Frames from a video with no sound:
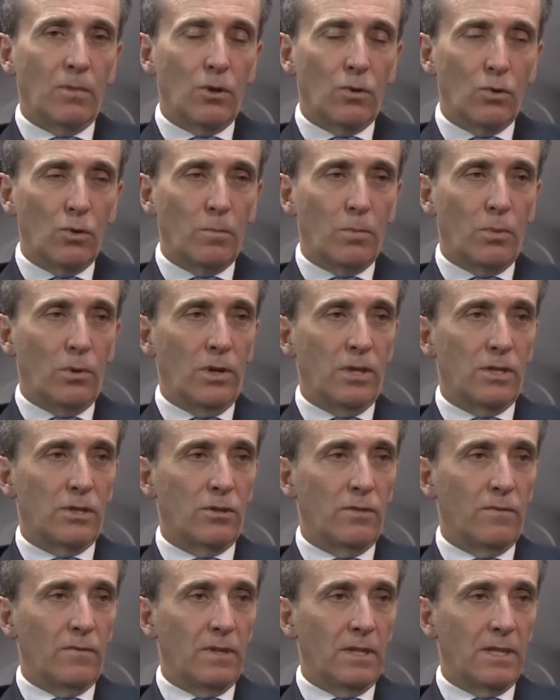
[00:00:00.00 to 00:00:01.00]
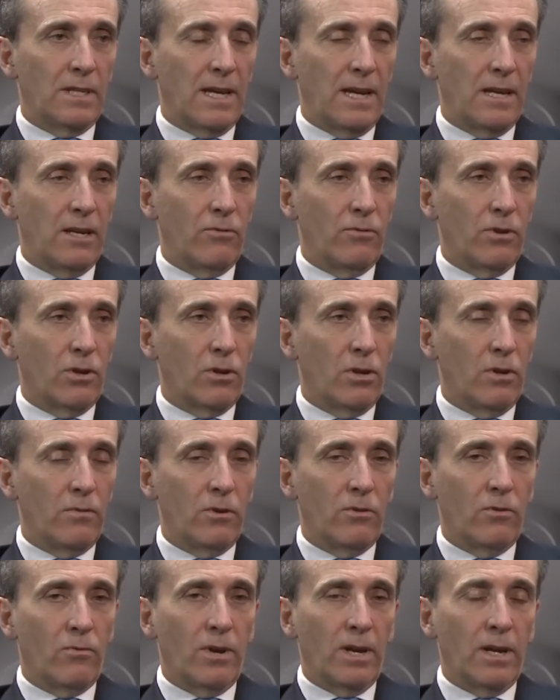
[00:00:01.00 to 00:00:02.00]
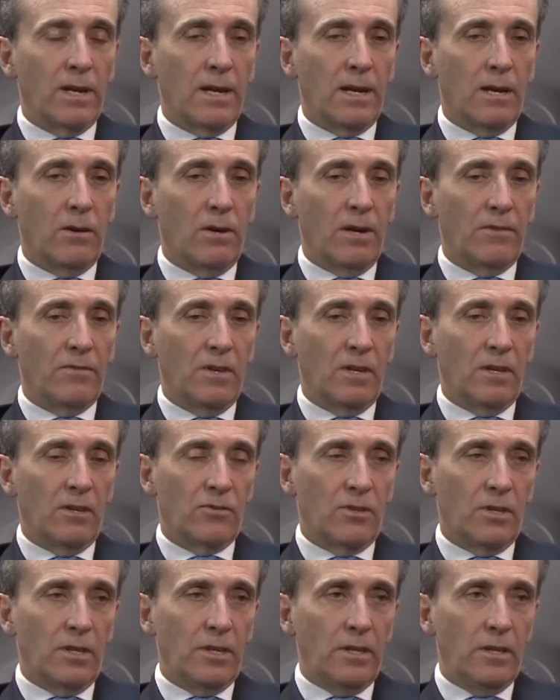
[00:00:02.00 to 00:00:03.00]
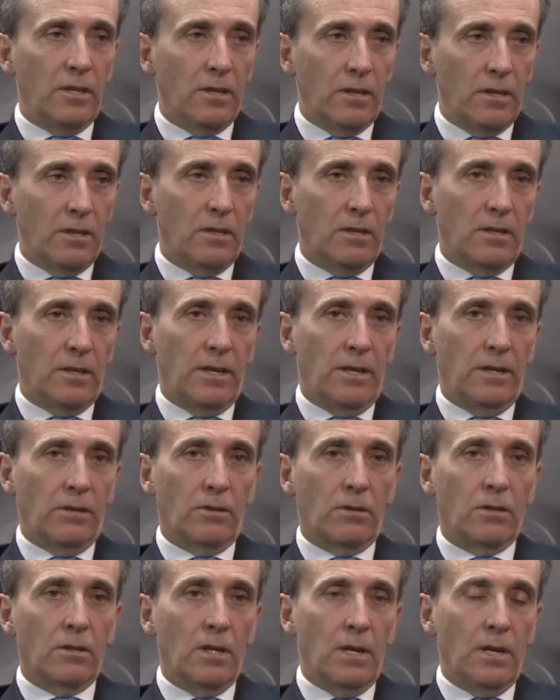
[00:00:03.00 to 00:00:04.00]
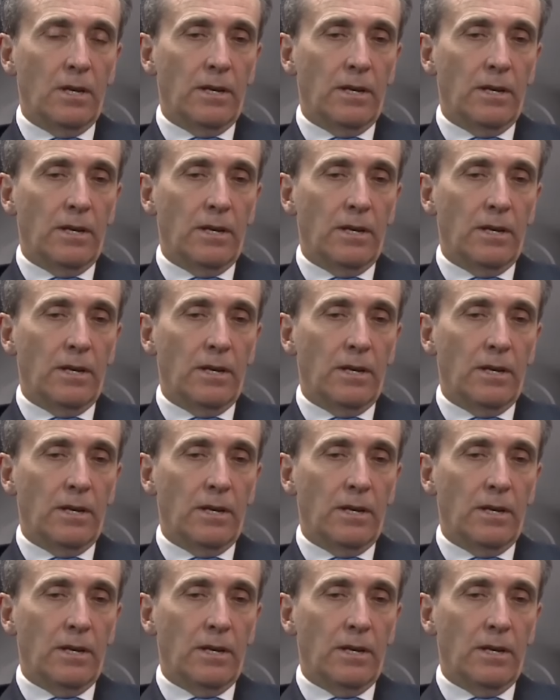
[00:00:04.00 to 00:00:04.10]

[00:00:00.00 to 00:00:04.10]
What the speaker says: good points of Italian recovery right now. I think it's a leading indicator.